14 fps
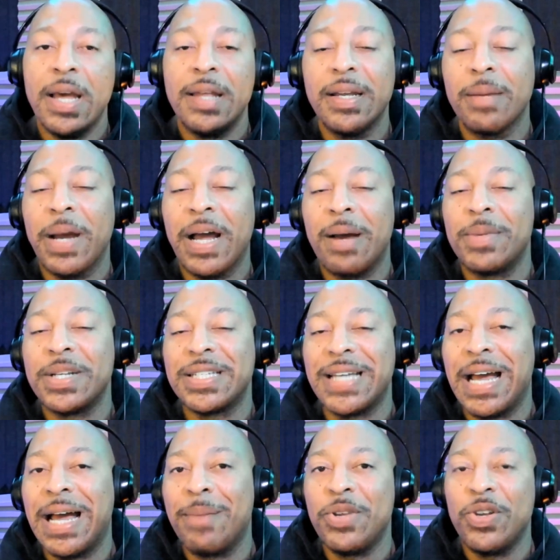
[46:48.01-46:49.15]
Think about how much
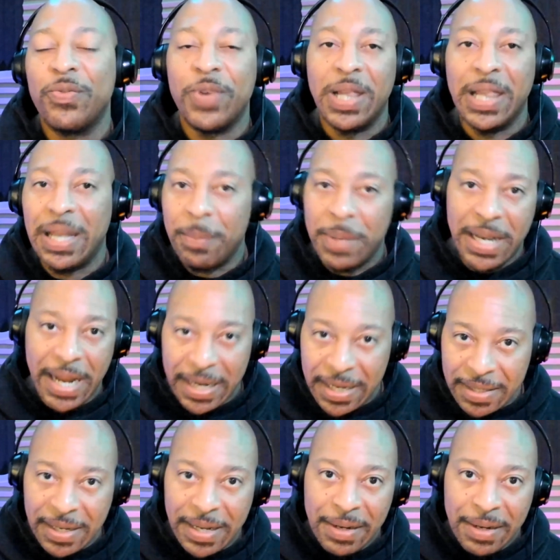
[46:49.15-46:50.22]
time you've eliminated